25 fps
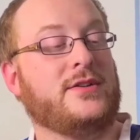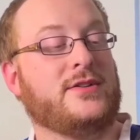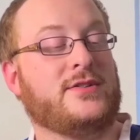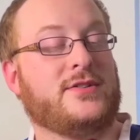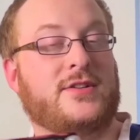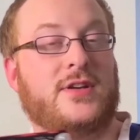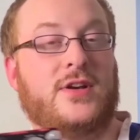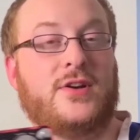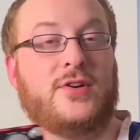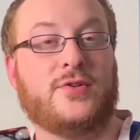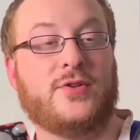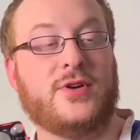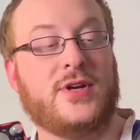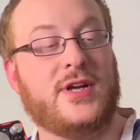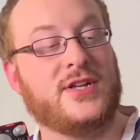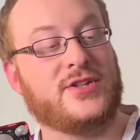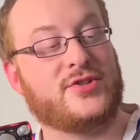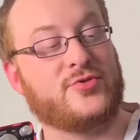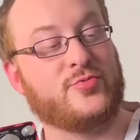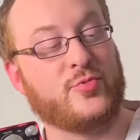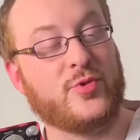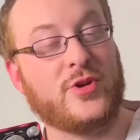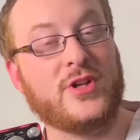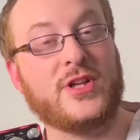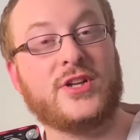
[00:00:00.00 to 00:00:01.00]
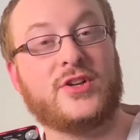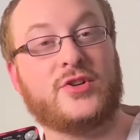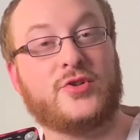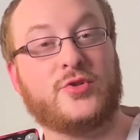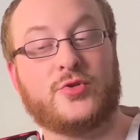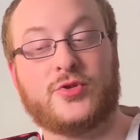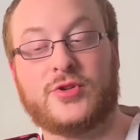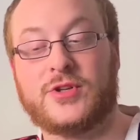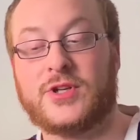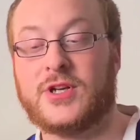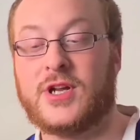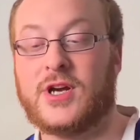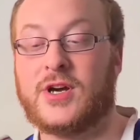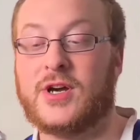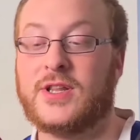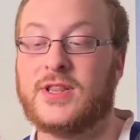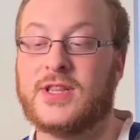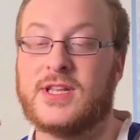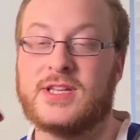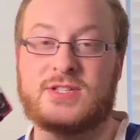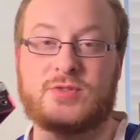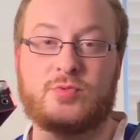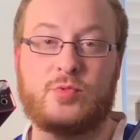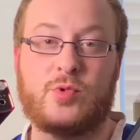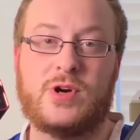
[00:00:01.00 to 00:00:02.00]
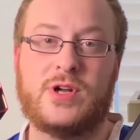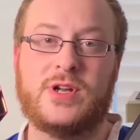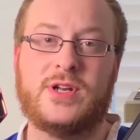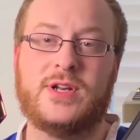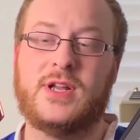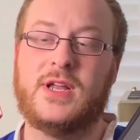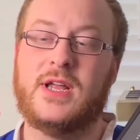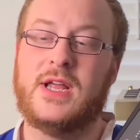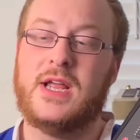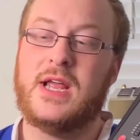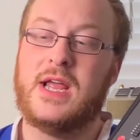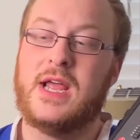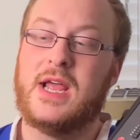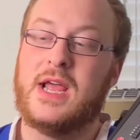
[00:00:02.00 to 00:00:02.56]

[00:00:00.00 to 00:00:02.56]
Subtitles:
So it's really cool, you know. And this one,